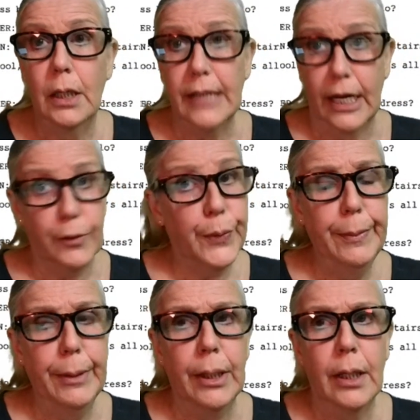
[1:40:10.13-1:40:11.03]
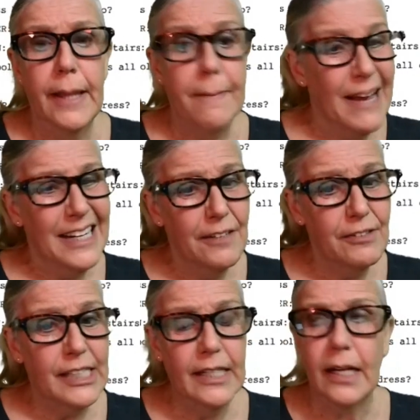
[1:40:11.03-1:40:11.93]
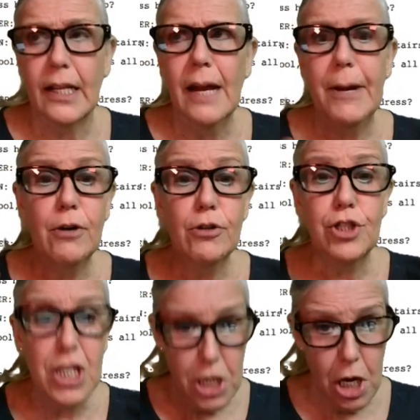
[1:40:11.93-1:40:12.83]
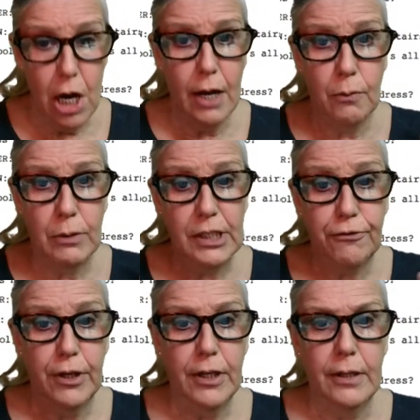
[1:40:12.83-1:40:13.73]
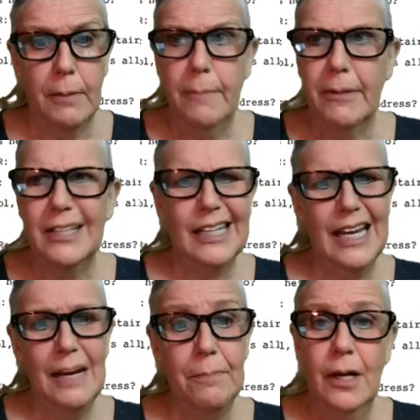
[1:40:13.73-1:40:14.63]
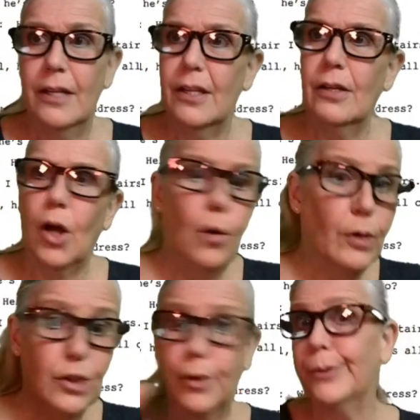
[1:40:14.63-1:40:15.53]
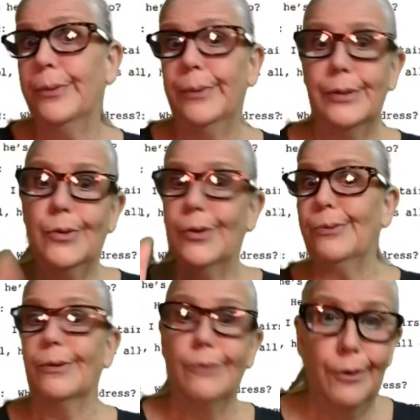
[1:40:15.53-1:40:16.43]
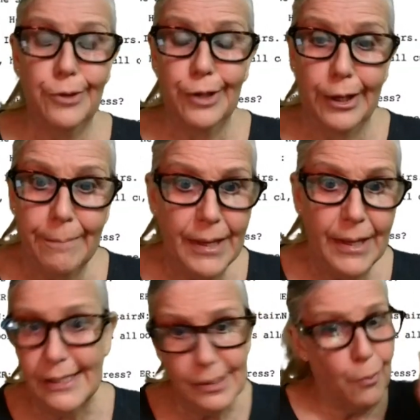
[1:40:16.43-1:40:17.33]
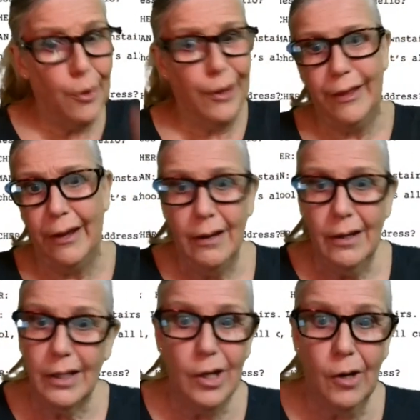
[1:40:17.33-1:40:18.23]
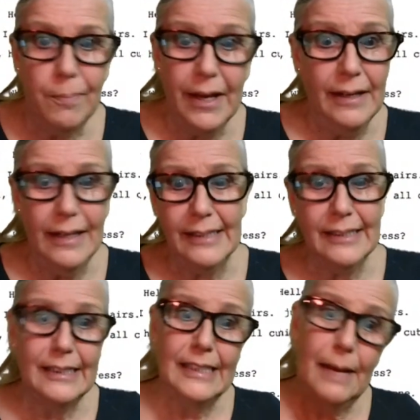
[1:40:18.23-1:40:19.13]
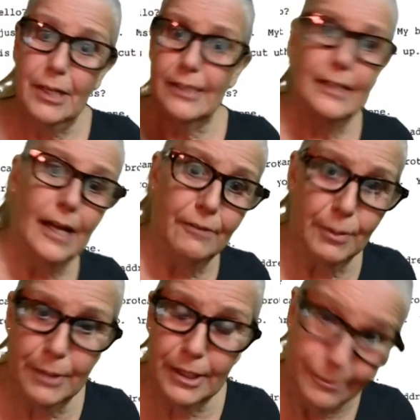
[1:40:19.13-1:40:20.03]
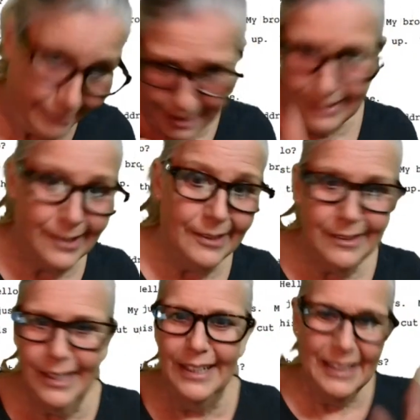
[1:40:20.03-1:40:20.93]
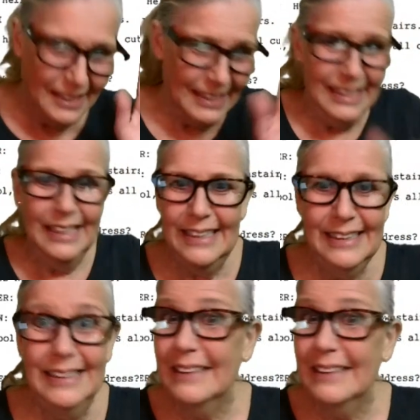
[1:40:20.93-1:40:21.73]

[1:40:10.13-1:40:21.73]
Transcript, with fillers: Zachary Witman. They may not have seen that. A lot of parents deny what's in front of them because they can't. They're like, "Oh, he's going through. He's going through a growth thing. It's just a boy thing, you know. Yeah, he likes to stab kids in the eye with a pencil. You know,